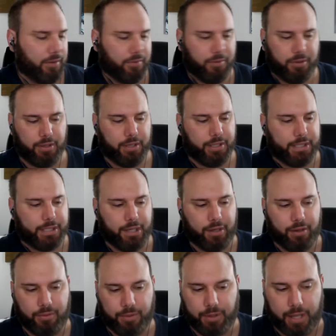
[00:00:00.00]
we'd like to
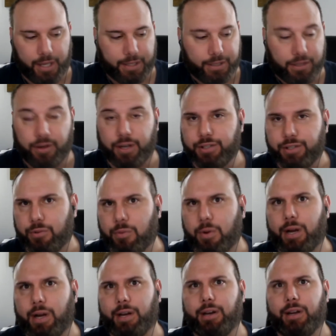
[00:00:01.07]
go. We like to go
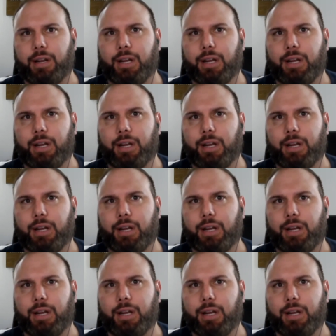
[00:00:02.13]
nationwide.